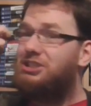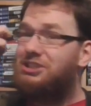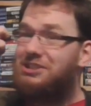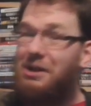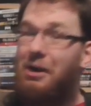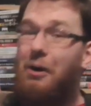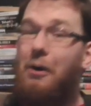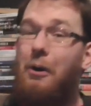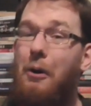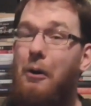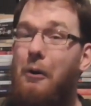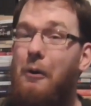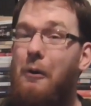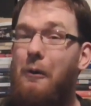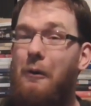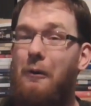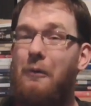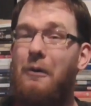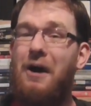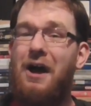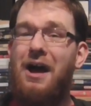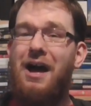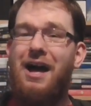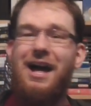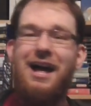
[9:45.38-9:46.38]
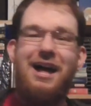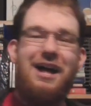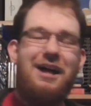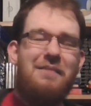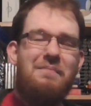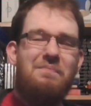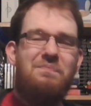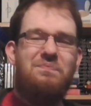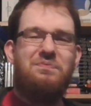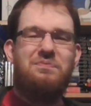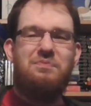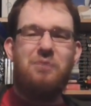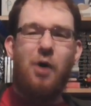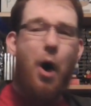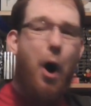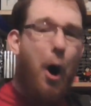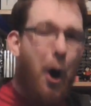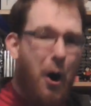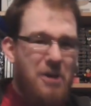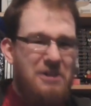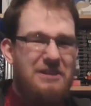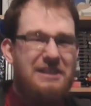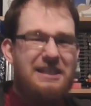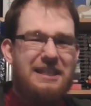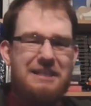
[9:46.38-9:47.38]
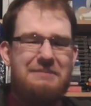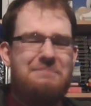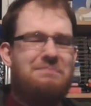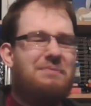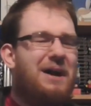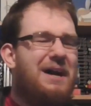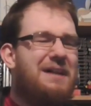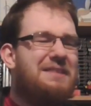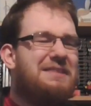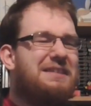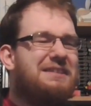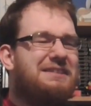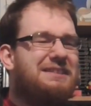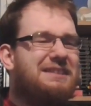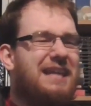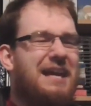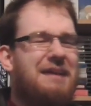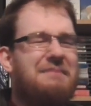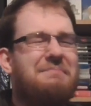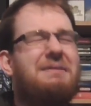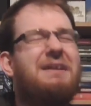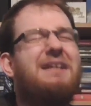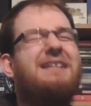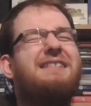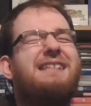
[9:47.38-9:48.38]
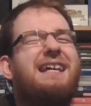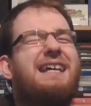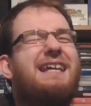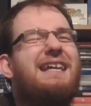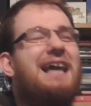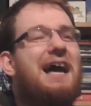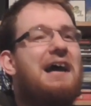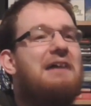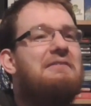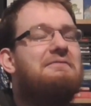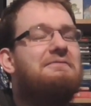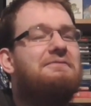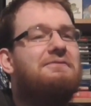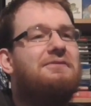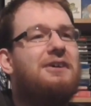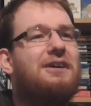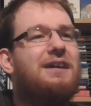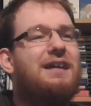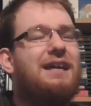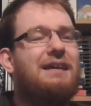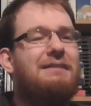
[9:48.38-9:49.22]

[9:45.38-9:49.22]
so haunted by this game because I can't